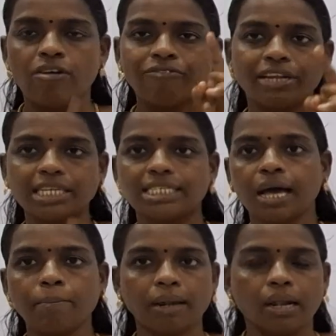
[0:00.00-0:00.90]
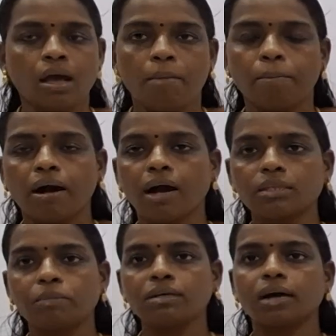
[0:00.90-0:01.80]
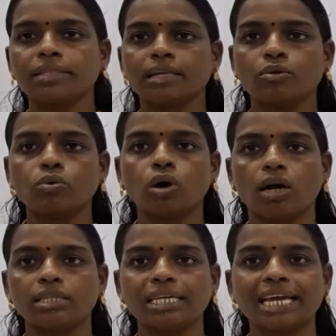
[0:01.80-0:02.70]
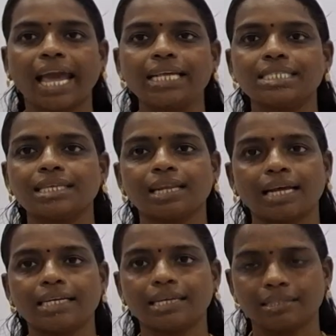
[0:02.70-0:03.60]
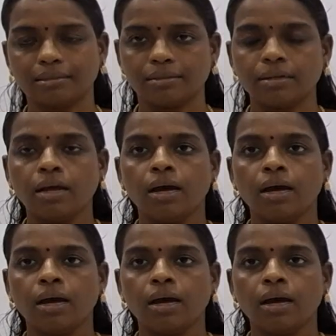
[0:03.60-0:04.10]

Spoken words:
For example, Mahatma Gandhi who got the Kaisar-i-Hind,